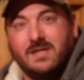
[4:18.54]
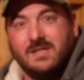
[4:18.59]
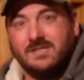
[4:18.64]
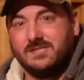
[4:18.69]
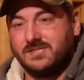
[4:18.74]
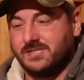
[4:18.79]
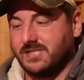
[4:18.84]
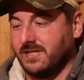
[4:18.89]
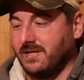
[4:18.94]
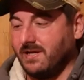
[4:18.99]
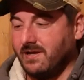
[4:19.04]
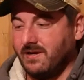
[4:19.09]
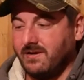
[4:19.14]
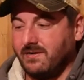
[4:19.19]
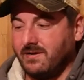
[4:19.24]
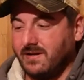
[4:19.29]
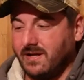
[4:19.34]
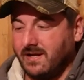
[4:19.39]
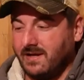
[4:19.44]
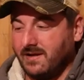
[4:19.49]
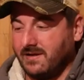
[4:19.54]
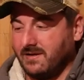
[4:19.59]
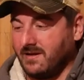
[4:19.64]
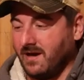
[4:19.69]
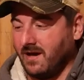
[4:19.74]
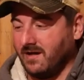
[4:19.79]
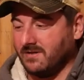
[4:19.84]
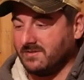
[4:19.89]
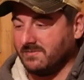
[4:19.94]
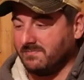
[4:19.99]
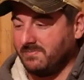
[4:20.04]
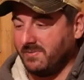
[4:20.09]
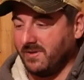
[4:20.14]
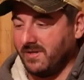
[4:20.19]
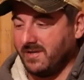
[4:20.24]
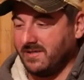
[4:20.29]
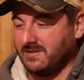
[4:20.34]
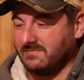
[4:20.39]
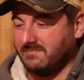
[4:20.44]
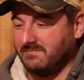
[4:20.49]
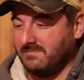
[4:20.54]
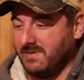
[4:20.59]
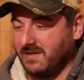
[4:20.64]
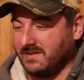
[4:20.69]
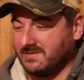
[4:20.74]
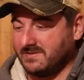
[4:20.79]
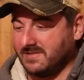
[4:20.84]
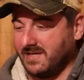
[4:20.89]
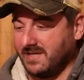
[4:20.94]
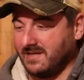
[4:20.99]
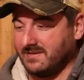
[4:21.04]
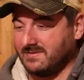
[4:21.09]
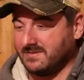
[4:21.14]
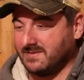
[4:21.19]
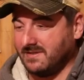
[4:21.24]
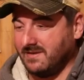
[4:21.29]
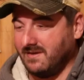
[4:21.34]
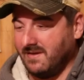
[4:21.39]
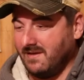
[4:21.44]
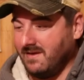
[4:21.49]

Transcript: sit here and contemplate, meditate,